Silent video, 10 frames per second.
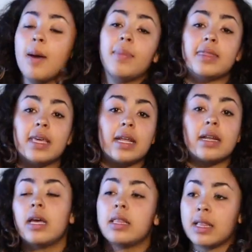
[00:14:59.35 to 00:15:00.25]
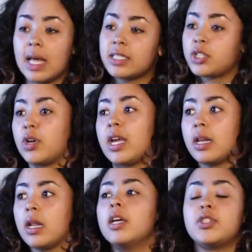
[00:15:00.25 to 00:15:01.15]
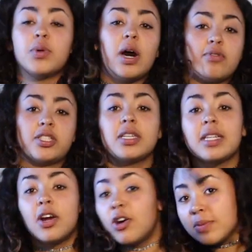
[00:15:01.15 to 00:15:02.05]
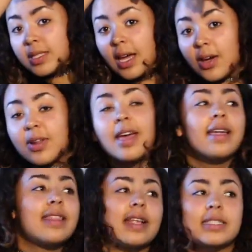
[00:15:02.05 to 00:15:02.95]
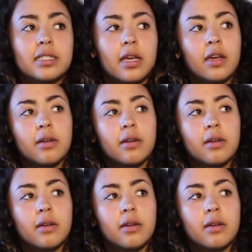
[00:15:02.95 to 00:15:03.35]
But then the last train to our shitty hometown, that's